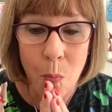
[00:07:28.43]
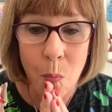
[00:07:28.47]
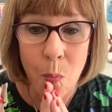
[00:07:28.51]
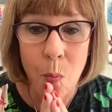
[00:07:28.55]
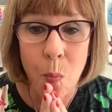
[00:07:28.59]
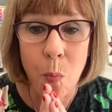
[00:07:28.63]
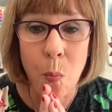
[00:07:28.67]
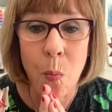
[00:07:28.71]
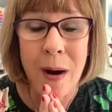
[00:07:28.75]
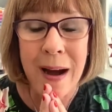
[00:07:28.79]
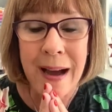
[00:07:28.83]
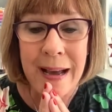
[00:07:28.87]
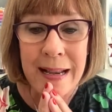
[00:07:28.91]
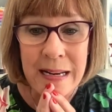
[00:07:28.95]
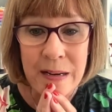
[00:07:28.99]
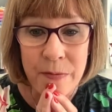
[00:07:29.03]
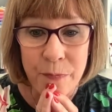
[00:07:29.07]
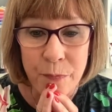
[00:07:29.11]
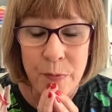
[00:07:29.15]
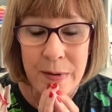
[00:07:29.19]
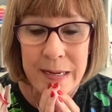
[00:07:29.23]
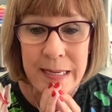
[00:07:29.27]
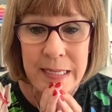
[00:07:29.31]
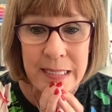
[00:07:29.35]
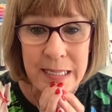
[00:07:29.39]
What
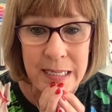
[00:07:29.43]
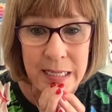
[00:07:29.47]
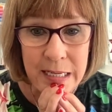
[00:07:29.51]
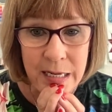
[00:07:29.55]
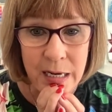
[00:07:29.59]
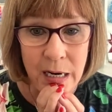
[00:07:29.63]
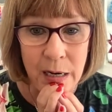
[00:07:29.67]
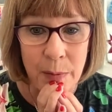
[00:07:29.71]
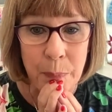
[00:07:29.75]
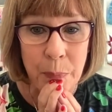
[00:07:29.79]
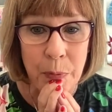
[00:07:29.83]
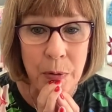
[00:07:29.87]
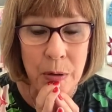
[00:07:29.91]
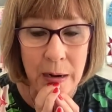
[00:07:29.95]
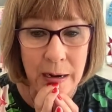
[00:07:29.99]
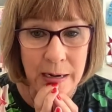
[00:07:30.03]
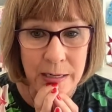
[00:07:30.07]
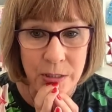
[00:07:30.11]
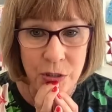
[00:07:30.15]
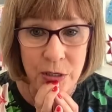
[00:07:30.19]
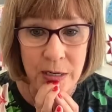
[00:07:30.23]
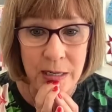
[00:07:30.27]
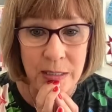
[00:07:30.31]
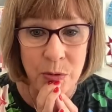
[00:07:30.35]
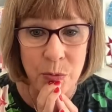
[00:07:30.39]
if we did a
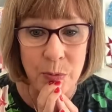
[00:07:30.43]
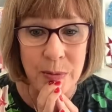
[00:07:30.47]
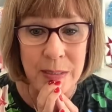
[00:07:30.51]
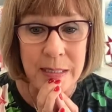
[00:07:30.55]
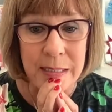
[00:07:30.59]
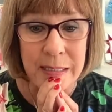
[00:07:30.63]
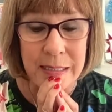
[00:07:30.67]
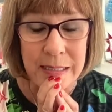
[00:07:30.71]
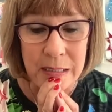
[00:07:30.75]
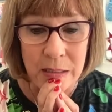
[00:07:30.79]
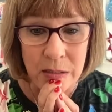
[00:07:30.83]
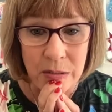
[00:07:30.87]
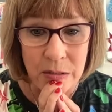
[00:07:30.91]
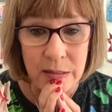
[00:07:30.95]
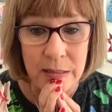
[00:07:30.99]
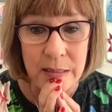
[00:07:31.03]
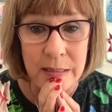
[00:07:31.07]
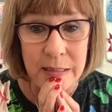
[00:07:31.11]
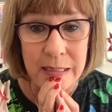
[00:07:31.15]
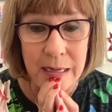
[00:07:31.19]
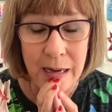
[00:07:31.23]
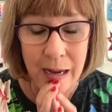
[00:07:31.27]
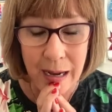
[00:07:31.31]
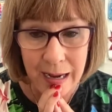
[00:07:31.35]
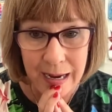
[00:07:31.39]
project with silk
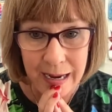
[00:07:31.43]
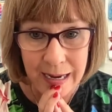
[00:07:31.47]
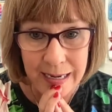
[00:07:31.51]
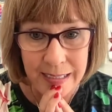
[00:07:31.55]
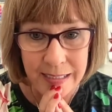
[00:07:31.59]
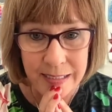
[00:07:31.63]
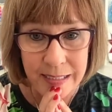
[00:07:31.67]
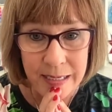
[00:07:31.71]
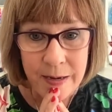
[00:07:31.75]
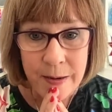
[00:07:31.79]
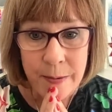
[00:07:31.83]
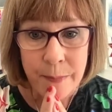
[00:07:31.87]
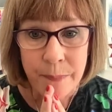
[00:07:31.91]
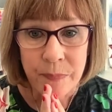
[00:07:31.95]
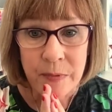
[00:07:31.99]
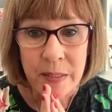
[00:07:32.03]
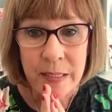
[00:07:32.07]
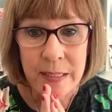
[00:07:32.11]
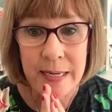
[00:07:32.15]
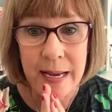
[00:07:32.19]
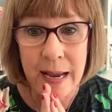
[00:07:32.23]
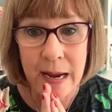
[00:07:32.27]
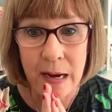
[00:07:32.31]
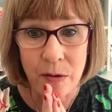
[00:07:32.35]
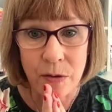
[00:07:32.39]
ties?
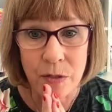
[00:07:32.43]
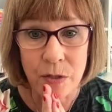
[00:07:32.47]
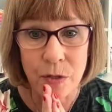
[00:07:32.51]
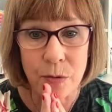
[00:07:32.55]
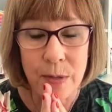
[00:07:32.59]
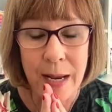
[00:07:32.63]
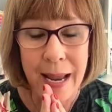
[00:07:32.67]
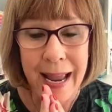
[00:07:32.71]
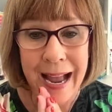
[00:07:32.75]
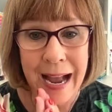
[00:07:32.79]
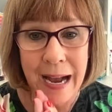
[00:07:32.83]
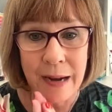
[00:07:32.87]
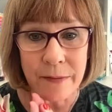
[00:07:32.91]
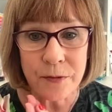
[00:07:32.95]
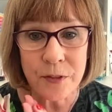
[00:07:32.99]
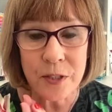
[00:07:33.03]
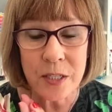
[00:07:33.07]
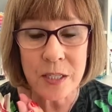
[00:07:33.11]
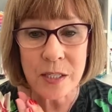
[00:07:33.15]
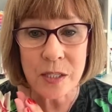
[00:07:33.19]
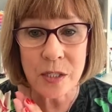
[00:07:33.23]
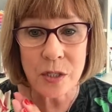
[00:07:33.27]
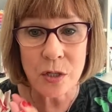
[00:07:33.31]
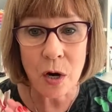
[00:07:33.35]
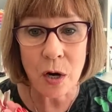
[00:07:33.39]
Now, you'd have
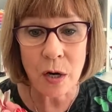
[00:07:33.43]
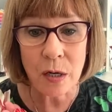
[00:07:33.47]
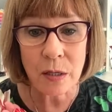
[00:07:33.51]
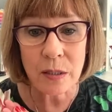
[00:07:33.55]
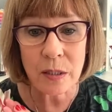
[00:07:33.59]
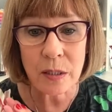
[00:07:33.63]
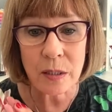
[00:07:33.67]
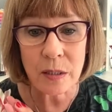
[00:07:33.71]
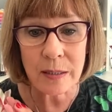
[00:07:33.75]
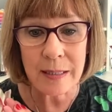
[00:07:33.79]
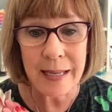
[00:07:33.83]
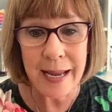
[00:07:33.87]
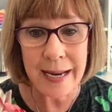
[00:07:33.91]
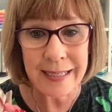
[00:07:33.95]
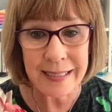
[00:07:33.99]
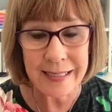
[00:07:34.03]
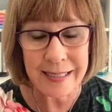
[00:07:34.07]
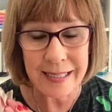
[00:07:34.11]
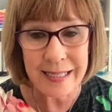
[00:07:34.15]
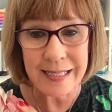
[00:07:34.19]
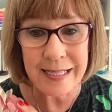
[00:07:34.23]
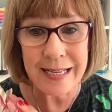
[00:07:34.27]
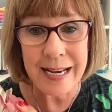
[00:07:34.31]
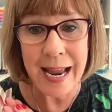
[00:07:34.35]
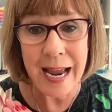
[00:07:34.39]
to start
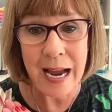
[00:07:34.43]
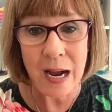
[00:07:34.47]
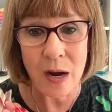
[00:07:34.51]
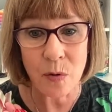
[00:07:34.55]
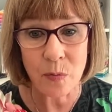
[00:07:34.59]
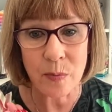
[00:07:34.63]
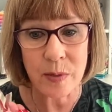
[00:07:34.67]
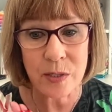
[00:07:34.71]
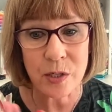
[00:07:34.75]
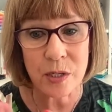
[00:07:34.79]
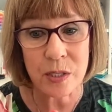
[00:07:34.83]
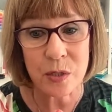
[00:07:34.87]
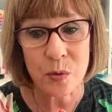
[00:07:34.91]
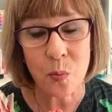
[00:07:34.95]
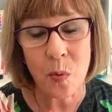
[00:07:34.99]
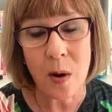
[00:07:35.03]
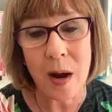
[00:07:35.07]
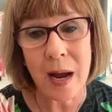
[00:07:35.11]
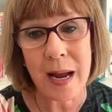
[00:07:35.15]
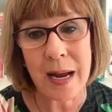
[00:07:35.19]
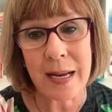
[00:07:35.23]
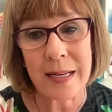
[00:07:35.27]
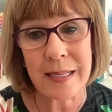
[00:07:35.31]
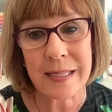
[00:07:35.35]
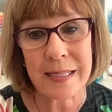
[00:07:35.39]
collecting now, which is
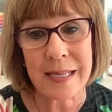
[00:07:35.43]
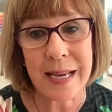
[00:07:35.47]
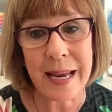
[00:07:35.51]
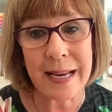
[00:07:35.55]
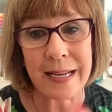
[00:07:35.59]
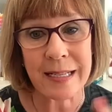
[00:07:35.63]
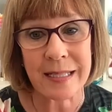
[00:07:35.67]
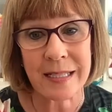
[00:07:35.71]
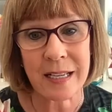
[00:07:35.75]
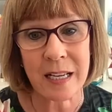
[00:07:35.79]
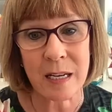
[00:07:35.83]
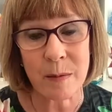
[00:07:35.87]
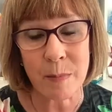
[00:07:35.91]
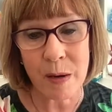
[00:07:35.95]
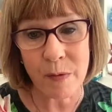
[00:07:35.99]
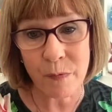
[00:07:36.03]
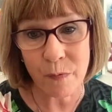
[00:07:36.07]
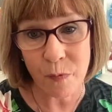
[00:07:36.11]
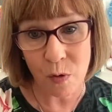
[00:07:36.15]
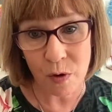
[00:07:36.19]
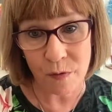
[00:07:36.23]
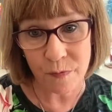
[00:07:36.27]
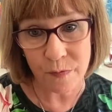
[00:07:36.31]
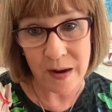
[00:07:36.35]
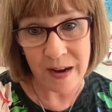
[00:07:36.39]
why I'd say it's going to be
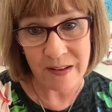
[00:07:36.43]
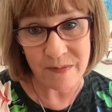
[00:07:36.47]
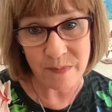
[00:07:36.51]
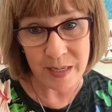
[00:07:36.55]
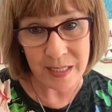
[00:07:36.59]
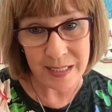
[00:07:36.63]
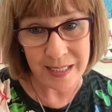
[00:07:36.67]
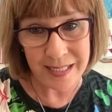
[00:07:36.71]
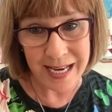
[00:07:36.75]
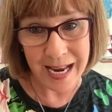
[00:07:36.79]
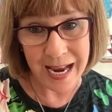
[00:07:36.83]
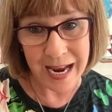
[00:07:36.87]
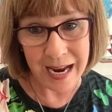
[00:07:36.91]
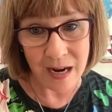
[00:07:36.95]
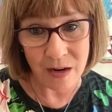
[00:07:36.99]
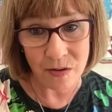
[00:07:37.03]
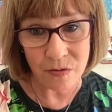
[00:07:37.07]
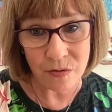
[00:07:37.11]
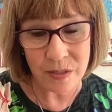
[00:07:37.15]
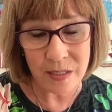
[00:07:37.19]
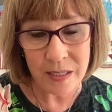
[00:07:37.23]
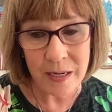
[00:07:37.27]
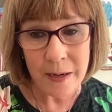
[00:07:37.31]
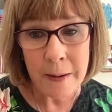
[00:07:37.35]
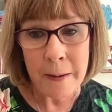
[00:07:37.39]
4 or 5 months
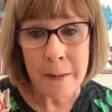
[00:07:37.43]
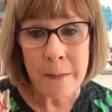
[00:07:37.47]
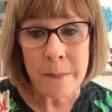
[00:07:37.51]
out.